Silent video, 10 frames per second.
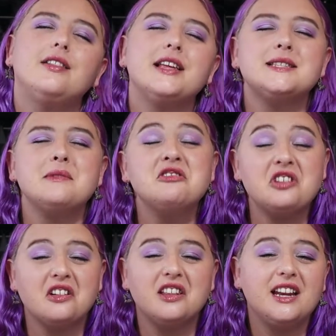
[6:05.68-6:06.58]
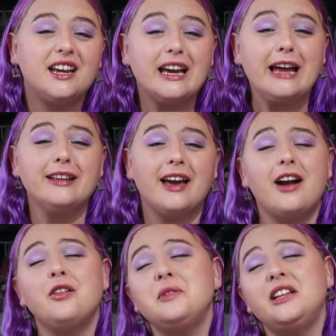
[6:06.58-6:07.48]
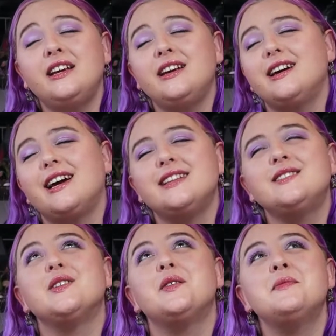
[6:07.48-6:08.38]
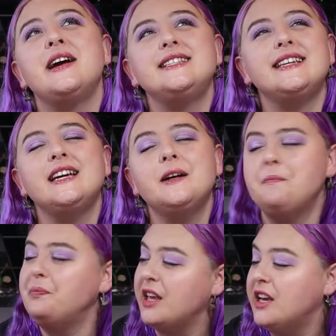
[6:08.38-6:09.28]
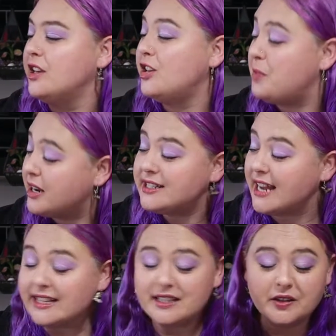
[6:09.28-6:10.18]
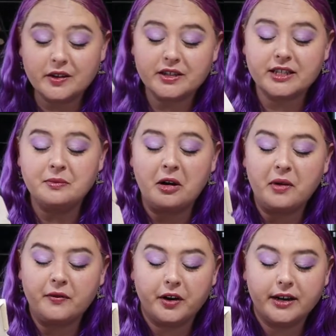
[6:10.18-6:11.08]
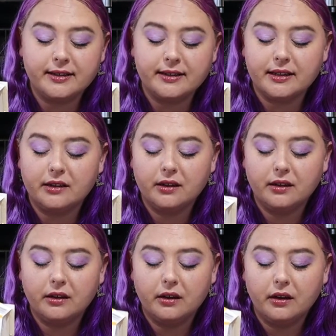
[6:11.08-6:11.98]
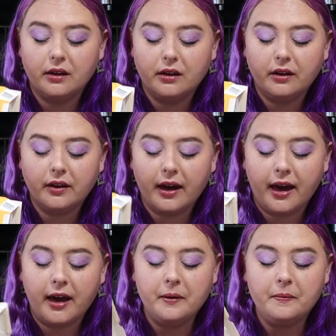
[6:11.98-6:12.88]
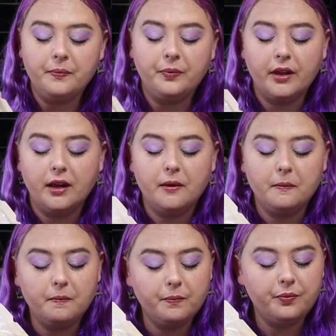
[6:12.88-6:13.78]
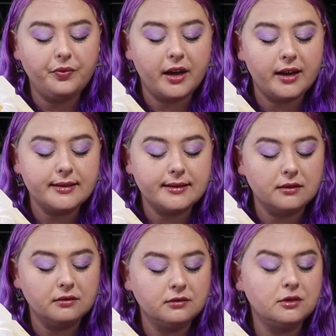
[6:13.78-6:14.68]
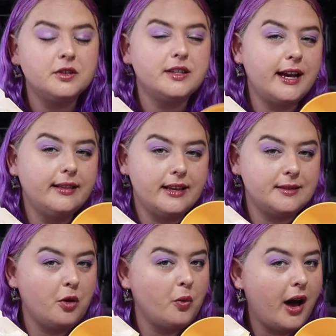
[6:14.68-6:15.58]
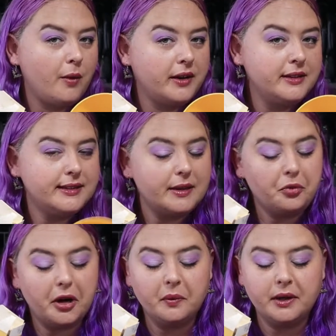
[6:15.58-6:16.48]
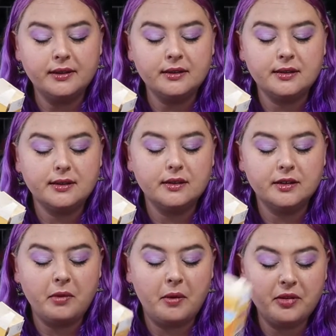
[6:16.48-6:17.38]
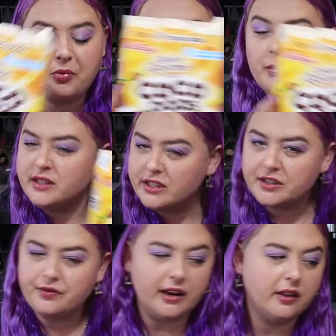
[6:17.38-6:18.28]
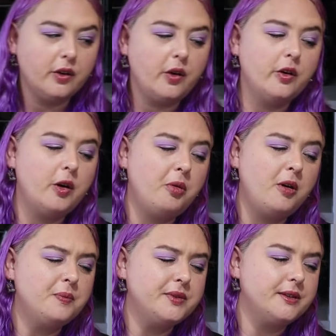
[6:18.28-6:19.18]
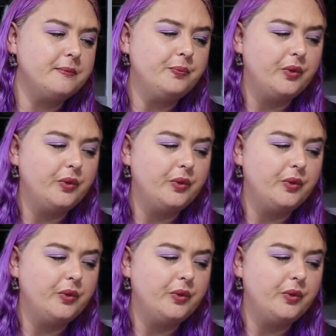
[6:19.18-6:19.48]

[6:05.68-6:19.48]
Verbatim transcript: They smell chocolatey and caramelly and so amazing. You better taste as good as you smell, my friend. Okay. There's, looks like there's more white ones than brown ones. So maybe the brown ones are just regular Coco Pops.